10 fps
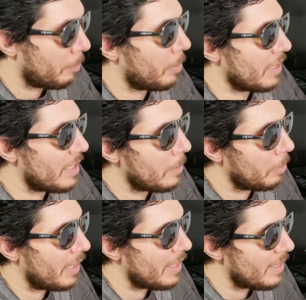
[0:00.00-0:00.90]
but
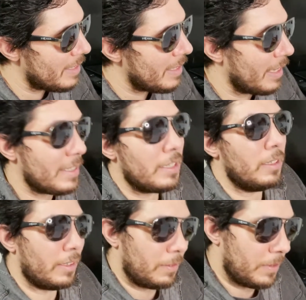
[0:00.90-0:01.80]
simply existed as a
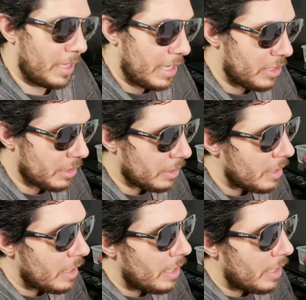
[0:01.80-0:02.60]
clarification.